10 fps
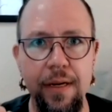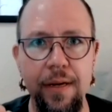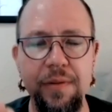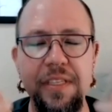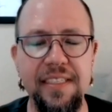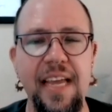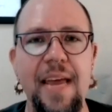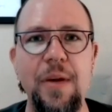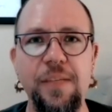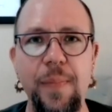It was the
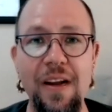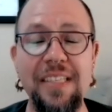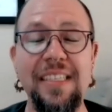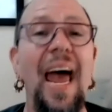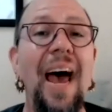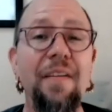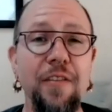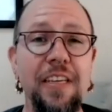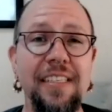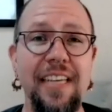same experience. And after
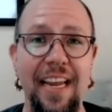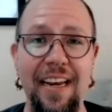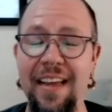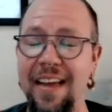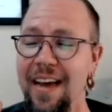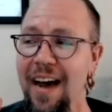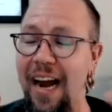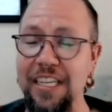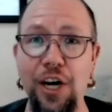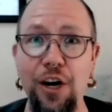the scene,
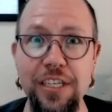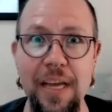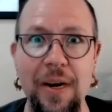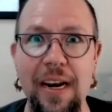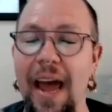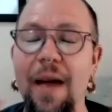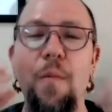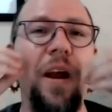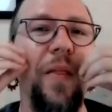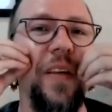I turned to him and I
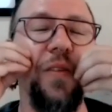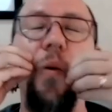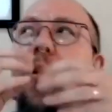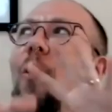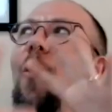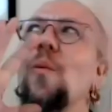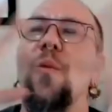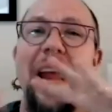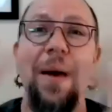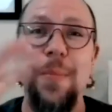went on this whole
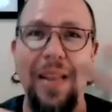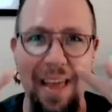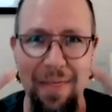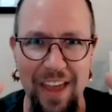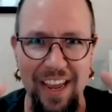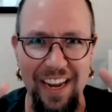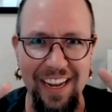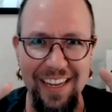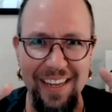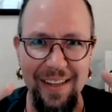rambly thing
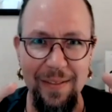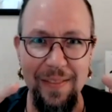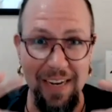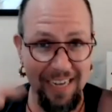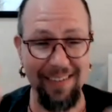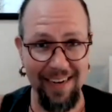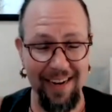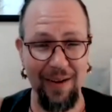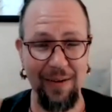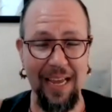that I, you
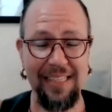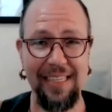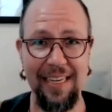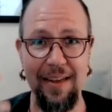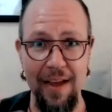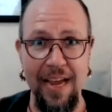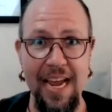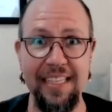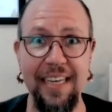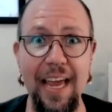know, and said,
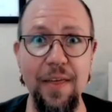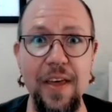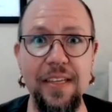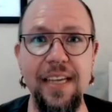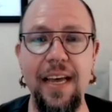it's like this.